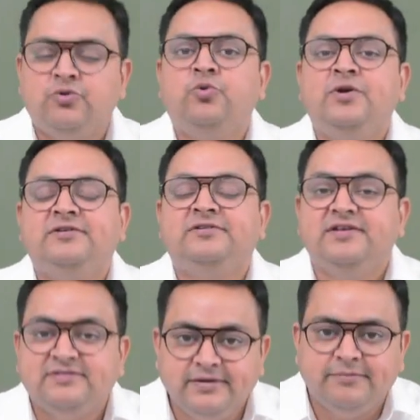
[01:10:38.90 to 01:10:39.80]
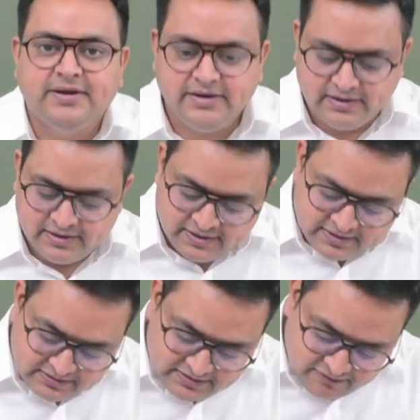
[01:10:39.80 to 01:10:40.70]
who is disabled,
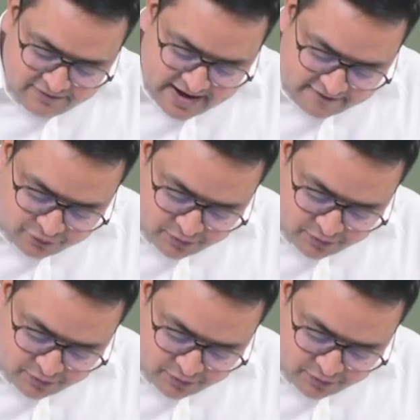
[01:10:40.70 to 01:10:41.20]
then we have